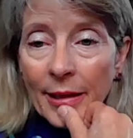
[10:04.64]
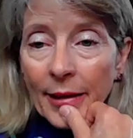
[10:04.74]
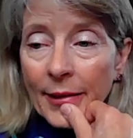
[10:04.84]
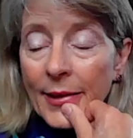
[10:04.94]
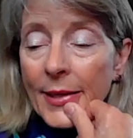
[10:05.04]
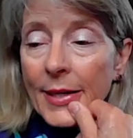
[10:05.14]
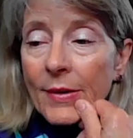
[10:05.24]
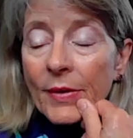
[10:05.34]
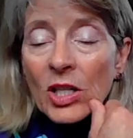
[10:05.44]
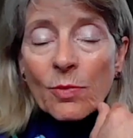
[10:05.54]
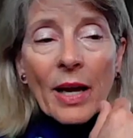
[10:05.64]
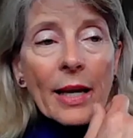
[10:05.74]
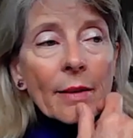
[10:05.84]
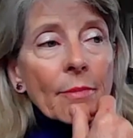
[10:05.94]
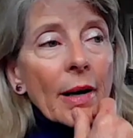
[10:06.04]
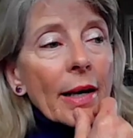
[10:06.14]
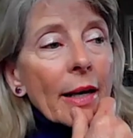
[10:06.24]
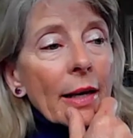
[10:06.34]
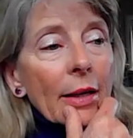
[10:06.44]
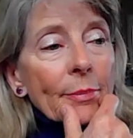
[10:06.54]
and I finished my
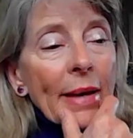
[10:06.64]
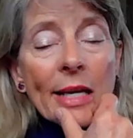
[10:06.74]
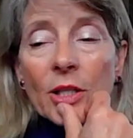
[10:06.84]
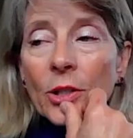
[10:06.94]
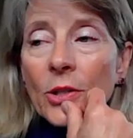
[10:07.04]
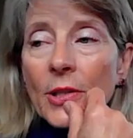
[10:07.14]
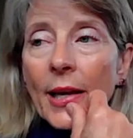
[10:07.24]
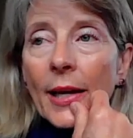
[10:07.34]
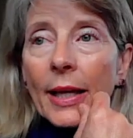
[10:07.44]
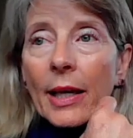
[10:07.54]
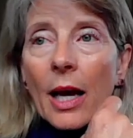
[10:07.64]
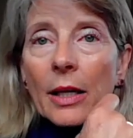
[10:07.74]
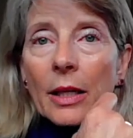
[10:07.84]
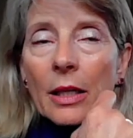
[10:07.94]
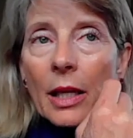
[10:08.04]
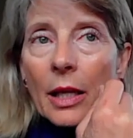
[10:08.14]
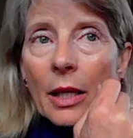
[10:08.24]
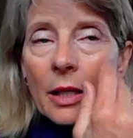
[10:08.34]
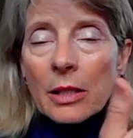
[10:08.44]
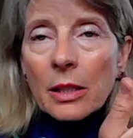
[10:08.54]
master's, and I got an
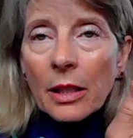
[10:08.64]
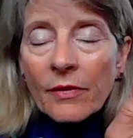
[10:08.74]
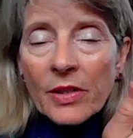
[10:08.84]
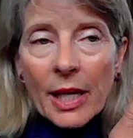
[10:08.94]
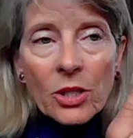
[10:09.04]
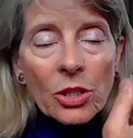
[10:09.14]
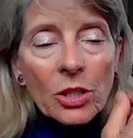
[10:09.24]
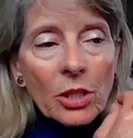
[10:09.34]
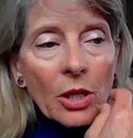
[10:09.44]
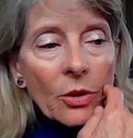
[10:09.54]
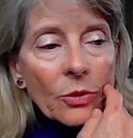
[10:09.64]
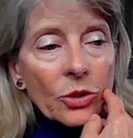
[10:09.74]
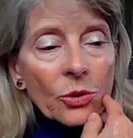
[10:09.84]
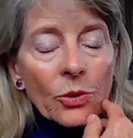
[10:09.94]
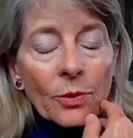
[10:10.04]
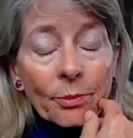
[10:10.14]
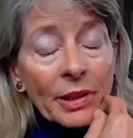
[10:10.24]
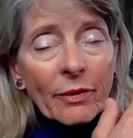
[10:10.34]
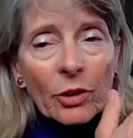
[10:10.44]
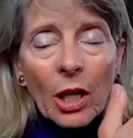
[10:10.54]
instant invitation to go to,
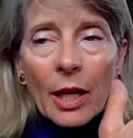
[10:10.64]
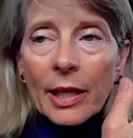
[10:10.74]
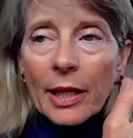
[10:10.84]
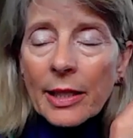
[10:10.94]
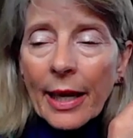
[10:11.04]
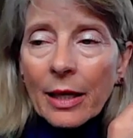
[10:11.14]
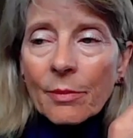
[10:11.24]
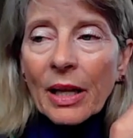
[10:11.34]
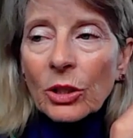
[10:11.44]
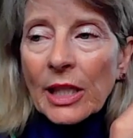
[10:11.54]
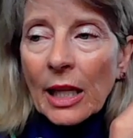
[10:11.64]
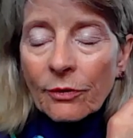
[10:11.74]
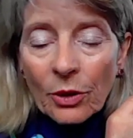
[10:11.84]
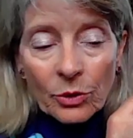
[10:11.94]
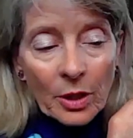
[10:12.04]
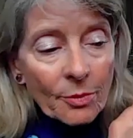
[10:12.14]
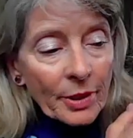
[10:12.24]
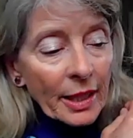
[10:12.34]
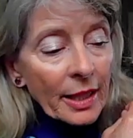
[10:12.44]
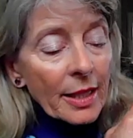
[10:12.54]
believe it or not, Indiana Bell Telephone
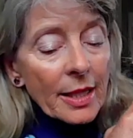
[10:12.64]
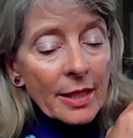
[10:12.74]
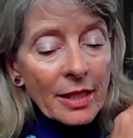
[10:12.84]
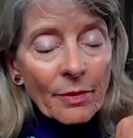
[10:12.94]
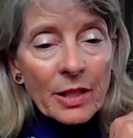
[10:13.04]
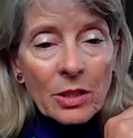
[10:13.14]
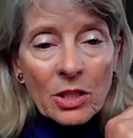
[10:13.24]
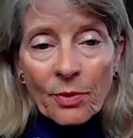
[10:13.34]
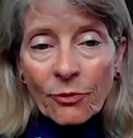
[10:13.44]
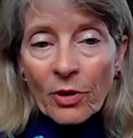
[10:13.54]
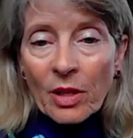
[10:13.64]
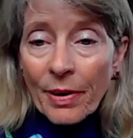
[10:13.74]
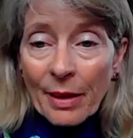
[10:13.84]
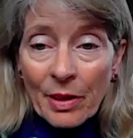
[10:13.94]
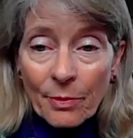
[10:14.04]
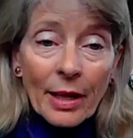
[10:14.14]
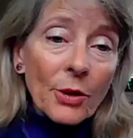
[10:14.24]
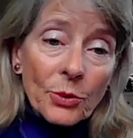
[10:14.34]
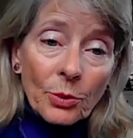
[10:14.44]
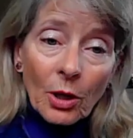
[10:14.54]
Company. Now, this was before the baby
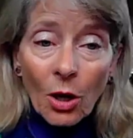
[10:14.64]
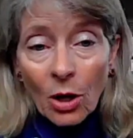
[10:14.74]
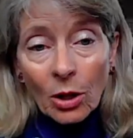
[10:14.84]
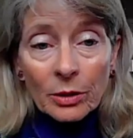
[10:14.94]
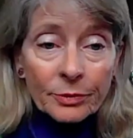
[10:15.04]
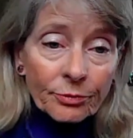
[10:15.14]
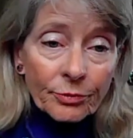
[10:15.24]
bells were all,